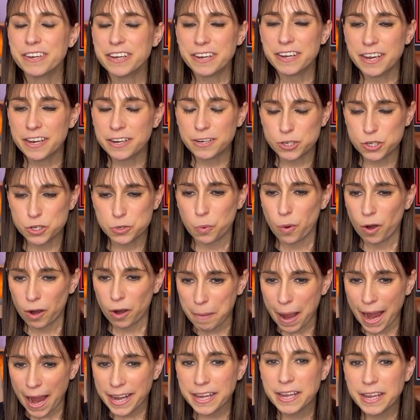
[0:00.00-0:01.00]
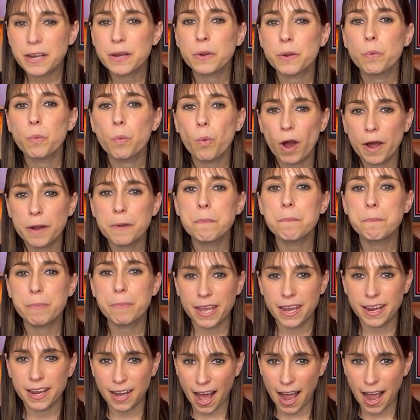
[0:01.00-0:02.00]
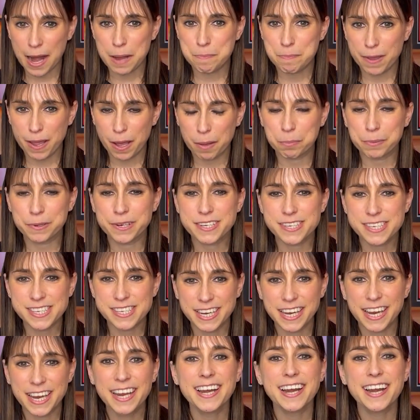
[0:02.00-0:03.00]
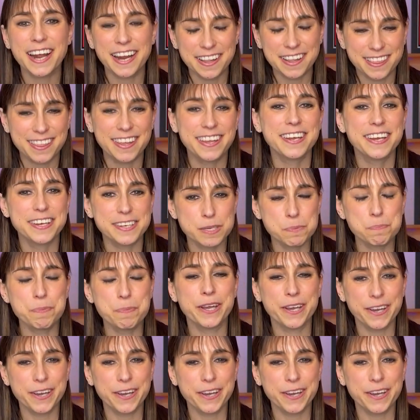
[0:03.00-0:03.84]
even need a swarm. I needed one bee and I'd be able to see it. And I think it's